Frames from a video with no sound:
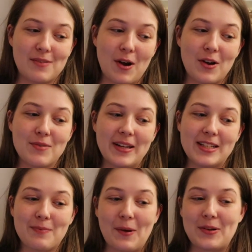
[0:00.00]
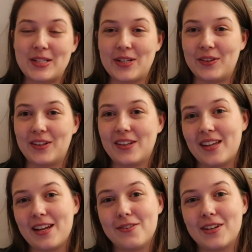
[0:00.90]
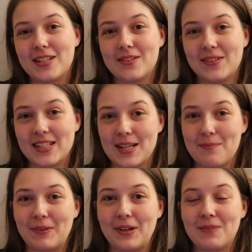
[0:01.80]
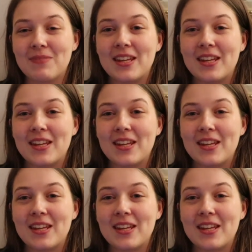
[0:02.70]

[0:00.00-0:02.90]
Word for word: I'm hoping to post it on the 31st of December.